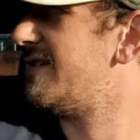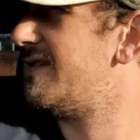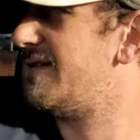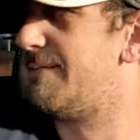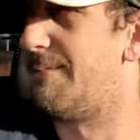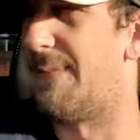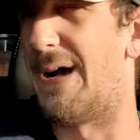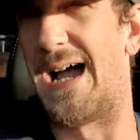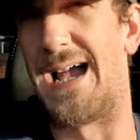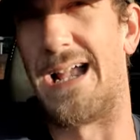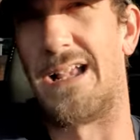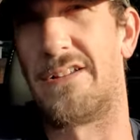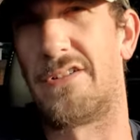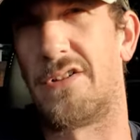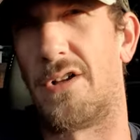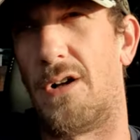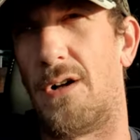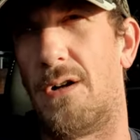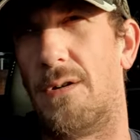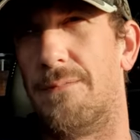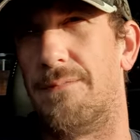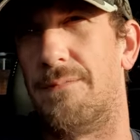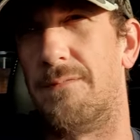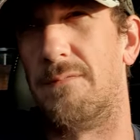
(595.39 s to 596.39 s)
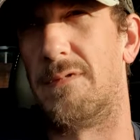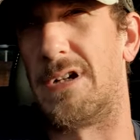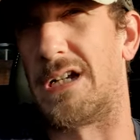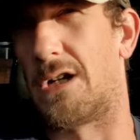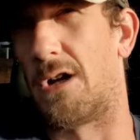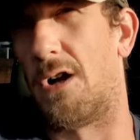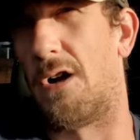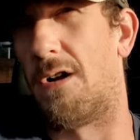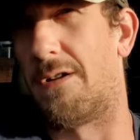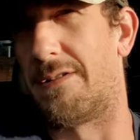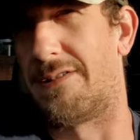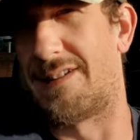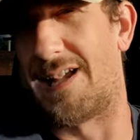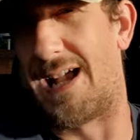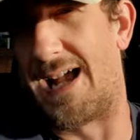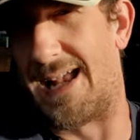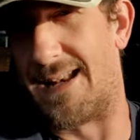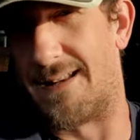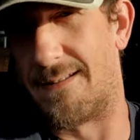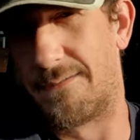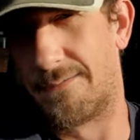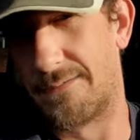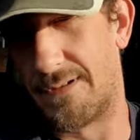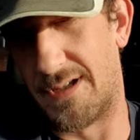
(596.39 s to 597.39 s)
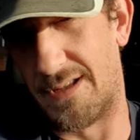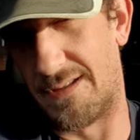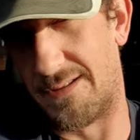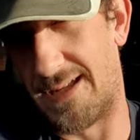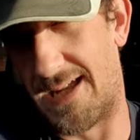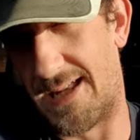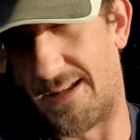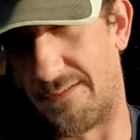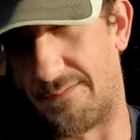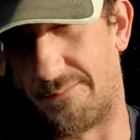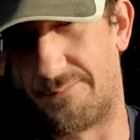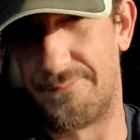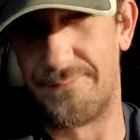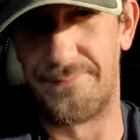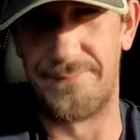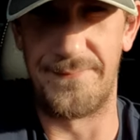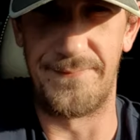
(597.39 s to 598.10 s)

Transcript: might sort of record 10 and then